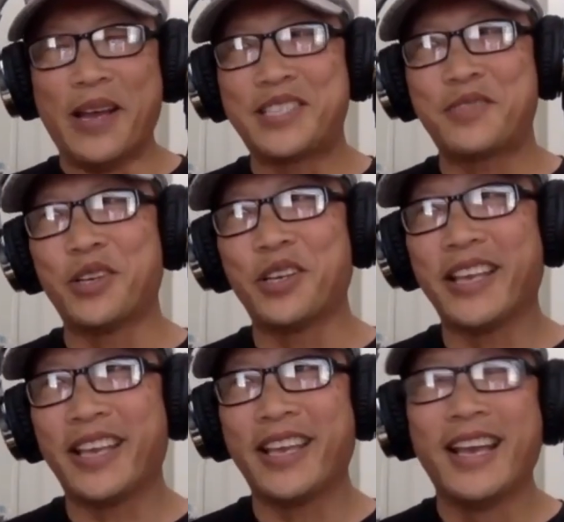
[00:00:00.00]
but it's
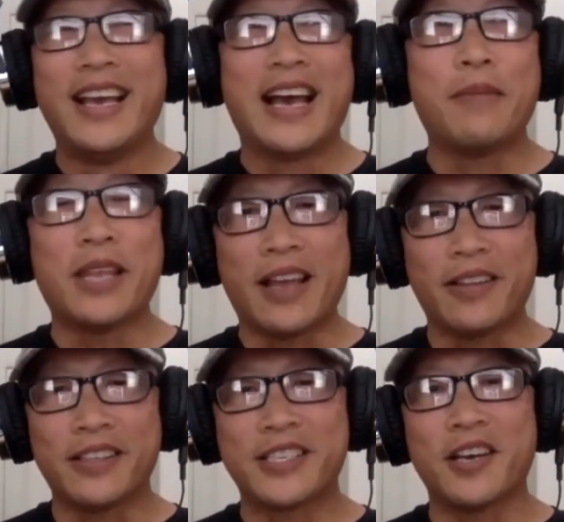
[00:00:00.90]
really i mean i
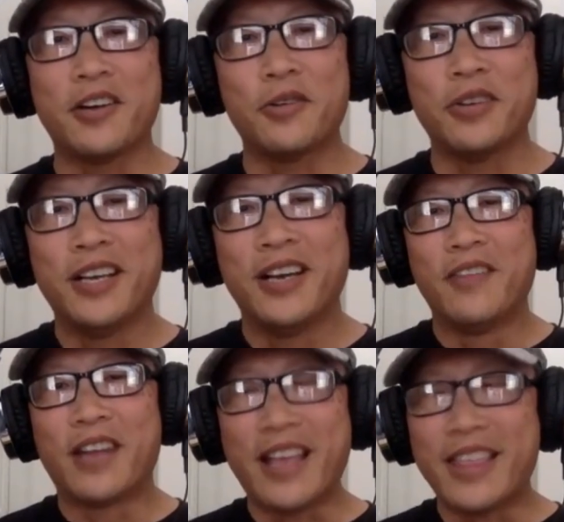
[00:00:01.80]
so
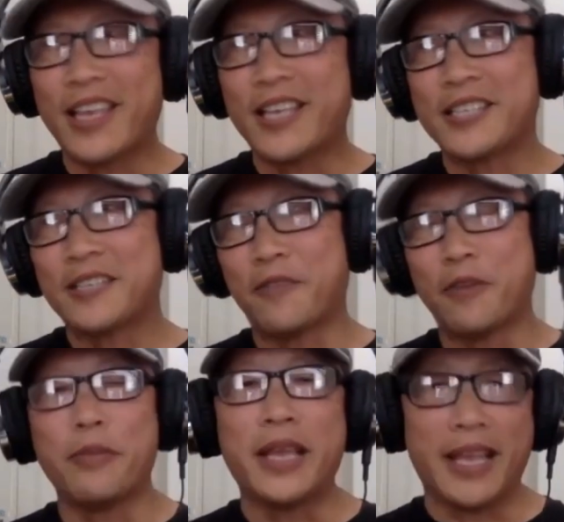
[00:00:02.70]
what i think is for
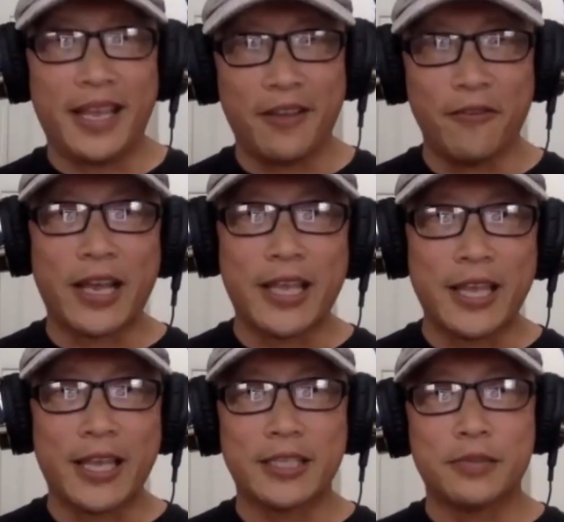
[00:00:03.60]
me what i
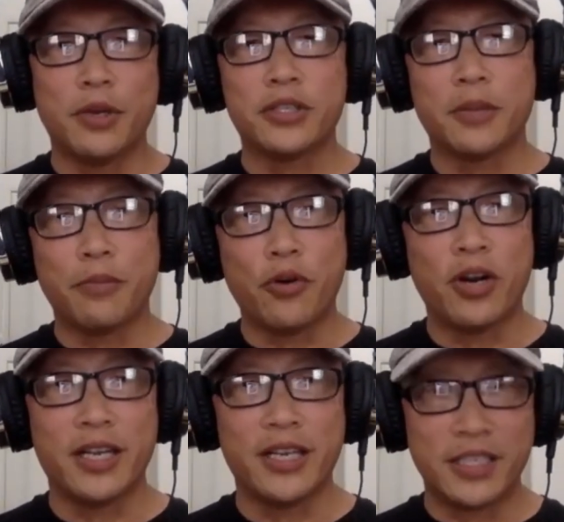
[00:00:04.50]
think yeah. is most
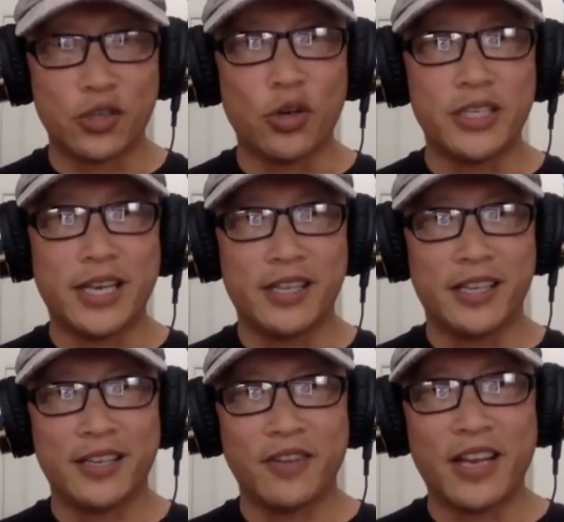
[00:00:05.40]
important is
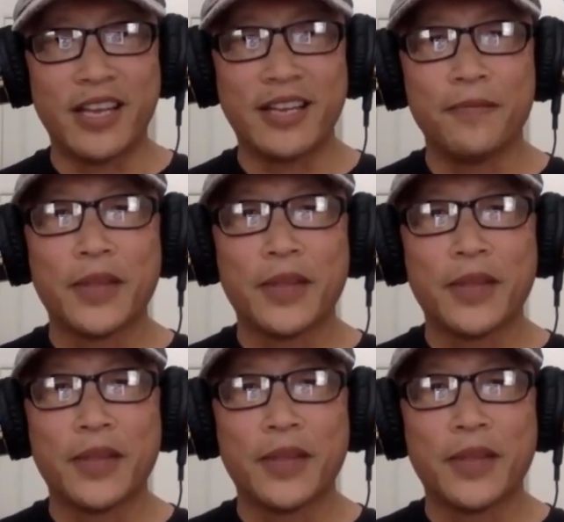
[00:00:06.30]
storytelling right